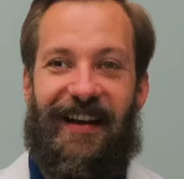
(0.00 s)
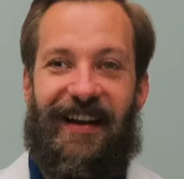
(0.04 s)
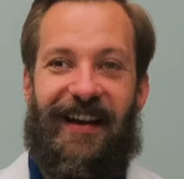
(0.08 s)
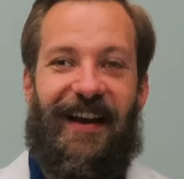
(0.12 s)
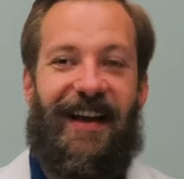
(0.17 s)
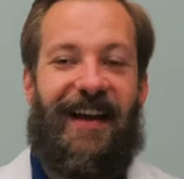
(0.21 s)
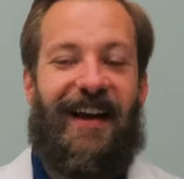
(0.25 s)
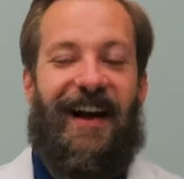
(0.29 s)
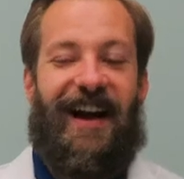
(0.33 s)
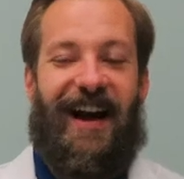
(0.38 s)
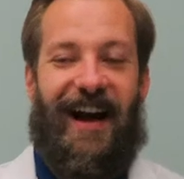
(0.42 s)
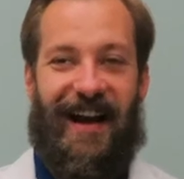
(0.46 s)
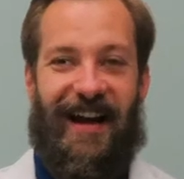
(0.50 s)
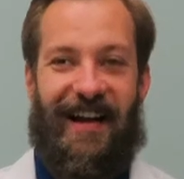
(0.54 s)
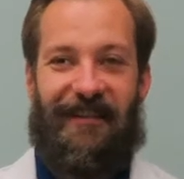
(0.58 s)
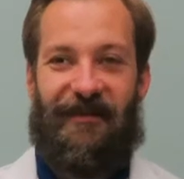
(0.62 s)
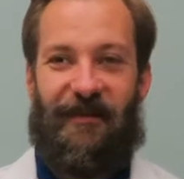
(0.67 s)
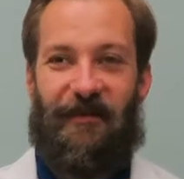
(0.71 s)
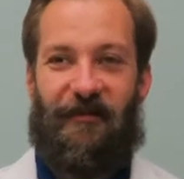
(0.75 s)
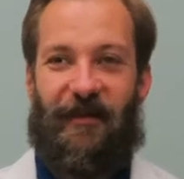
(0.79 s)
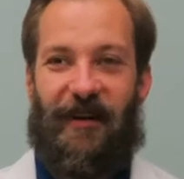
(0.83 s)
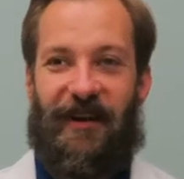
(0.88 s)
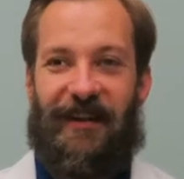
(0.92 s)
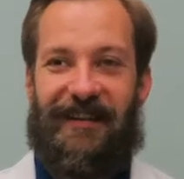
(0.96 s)
Hi
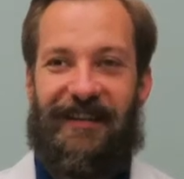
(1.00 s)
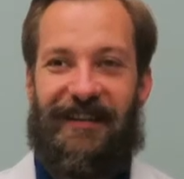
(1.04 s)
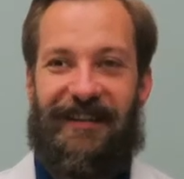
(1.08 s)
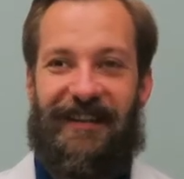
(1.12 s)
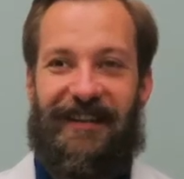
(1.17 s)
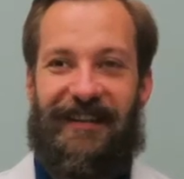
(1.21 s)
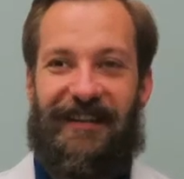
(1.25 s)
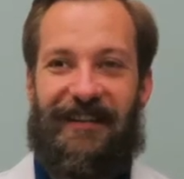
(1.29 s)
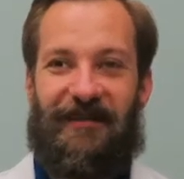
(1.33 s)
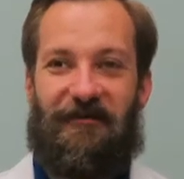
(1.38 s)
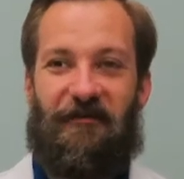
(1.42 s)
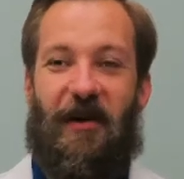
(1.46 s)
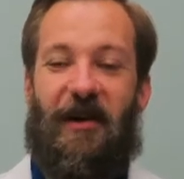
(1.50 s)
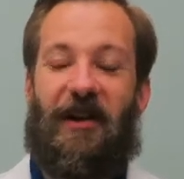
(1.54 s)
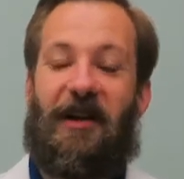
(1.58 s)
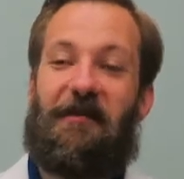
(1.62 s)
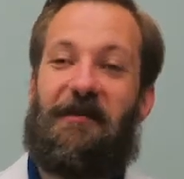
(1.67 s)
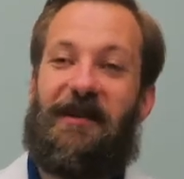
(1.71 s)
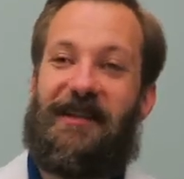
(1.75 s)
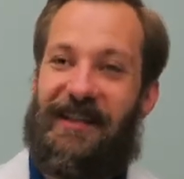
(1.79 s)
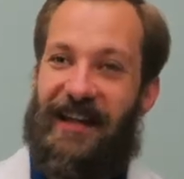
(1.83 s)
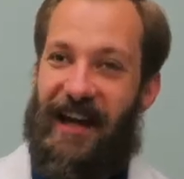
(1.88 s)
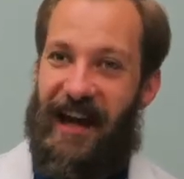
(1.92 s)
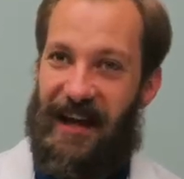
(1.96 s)
everyone, welcome to
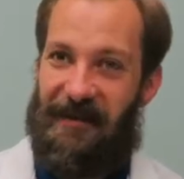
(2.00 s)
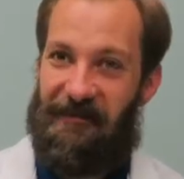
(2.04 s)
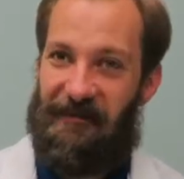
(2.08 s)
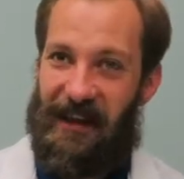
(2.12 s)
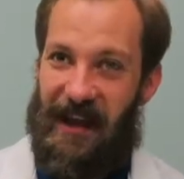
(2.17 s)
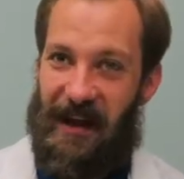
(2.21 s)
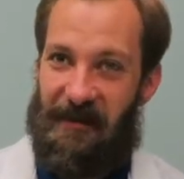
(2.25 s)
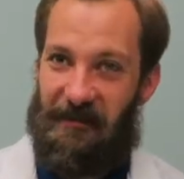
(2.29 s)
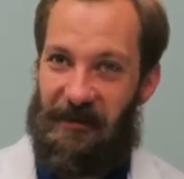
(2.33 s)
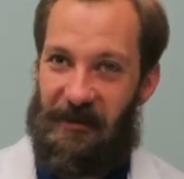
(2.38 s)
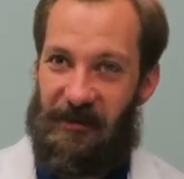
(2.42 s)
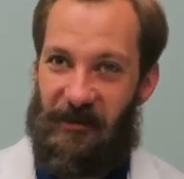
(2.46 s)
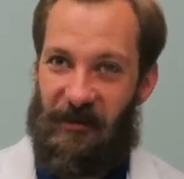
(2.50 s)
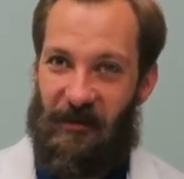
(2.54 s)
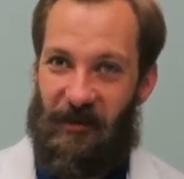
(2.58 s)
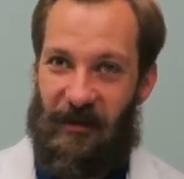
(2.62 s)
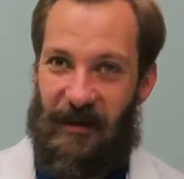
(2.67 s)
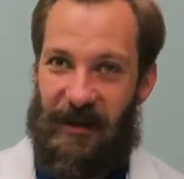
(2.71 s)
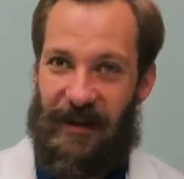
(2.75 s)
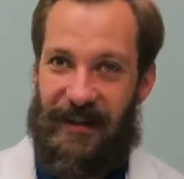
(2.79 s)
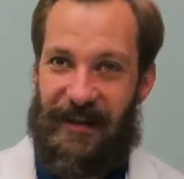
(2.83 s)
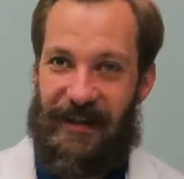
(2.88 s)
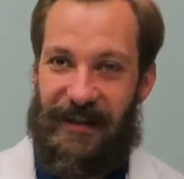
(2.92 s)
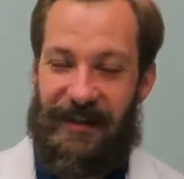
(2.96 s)
Time
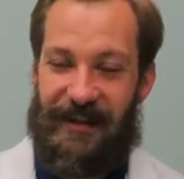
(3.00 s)
Laboratories.